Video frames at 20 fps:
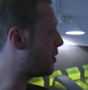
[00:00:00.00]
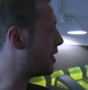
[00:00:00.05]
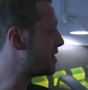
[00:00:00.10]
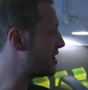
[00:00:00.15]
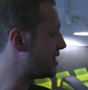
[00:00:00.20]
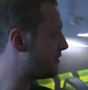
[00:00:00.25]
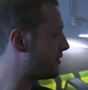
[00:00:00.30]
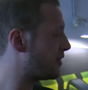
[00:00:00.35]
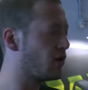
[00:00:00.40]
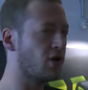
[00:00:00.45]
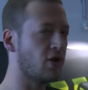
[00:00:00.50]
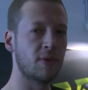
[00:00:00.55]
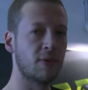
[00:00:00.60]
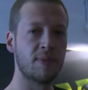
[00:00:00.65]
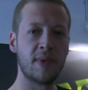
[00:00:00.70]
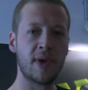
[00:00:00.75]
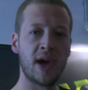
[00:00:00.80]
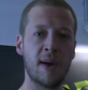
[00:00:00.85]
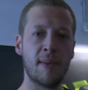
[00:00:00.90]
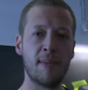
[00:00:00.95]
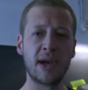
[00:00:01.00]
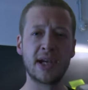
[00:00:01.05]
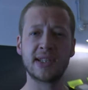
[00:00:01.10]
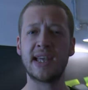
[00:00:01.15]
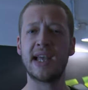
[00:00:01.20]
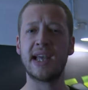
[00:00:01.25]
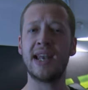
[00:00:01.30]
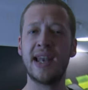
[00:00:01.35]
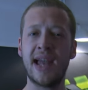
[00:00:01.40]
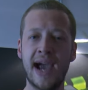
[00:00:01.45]
difficult mm. uh, because they
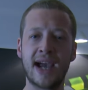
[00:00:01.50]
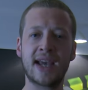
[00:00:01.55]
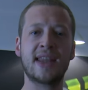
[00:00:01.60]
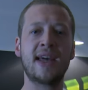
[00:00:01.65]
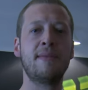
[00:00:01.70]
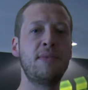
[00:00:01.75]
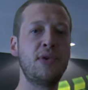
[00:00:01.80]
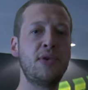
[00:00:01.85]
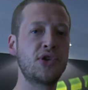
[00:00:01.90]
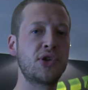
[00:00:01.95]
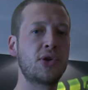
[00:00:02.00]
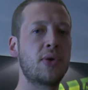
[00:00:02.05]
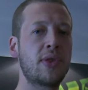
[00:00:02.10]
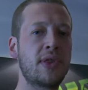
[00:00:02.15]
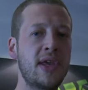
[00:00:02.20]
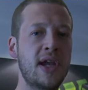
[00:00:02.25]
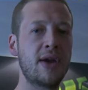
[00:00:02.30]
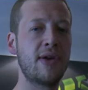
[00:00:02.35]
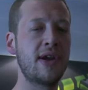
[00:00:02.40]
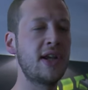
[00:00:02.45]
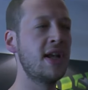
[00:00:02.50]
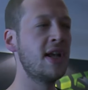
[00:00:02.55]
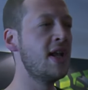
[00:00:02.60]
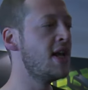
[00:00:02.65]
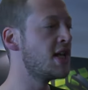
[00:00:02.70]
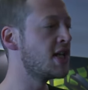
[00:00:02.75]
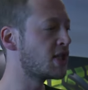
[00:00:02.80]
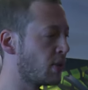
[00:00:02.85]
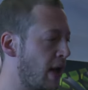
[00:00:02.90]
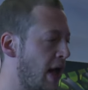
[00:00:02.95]
lack that musical theory.
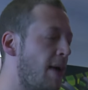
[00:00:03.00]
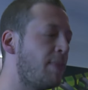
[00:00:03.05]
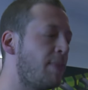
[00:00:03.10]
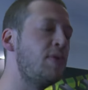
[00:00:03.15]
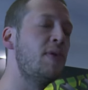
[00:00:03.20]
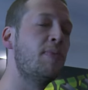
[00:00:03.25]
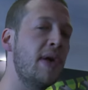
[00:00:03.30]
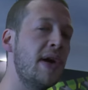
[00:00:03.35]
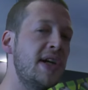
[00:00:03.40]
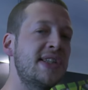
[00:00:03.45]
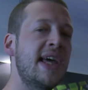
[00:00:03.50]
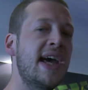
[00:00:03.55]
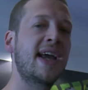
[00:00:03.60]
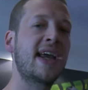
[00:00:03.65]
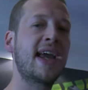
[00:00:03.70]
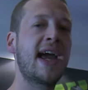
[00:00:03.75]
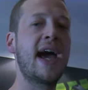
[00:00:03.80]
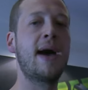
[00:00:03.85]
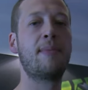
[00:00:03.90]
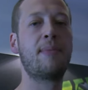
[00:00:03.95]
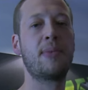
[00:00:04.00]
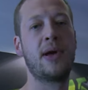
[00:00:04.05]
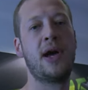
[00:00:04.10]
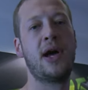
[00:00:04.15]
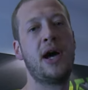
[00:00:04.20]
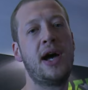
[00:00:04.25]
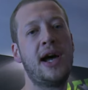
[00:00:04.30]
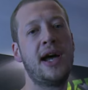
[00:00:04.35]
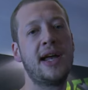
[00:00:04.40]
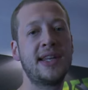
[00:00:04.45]
So we'll help you bridge that gap uh,
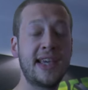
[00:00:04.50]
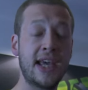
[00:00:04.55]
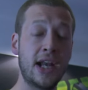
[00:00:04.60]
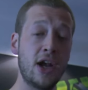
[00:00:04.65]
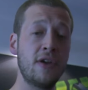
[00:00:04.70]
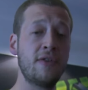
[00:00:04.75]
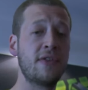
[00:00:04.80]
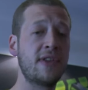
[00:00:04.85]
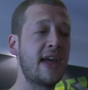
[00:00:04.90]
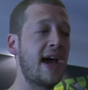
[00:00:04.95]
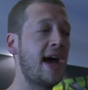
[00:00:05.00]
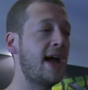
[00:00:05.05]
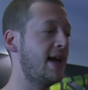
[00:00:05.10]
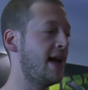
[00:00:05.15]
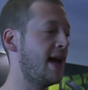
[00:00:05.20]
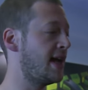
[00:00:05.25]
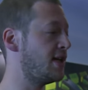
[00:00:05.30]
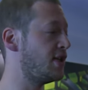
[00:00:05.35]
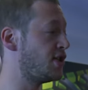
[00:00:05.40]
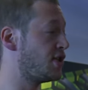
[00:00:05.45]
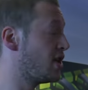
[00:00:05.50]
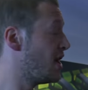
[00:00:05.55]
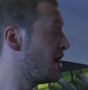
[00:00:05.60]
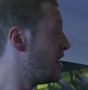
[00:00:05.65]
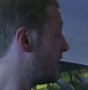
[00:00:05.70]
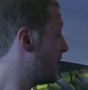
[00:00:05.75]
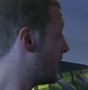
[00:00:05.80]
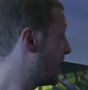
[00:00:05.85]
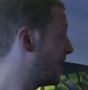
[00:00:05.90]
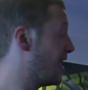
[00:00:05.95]
and get over that and,
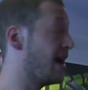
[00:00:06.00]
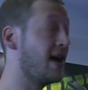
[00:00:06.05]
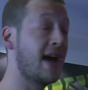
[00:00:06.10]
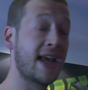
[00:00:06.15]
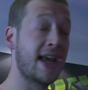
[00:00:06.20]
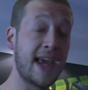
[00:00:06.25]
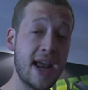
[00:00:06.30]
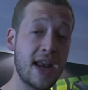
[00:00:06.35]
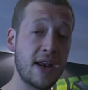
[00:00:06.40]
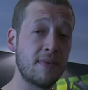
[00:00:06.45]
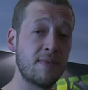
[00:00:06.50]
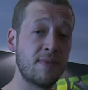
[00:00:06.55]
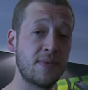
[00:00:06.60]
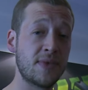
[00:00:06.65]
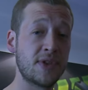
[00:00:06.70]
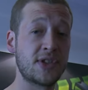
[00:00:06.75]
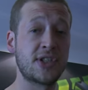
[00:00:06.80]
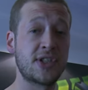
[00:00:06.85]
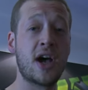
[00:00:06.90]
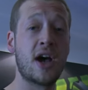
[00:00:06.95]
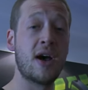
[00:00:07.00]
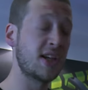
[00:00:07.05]
again, start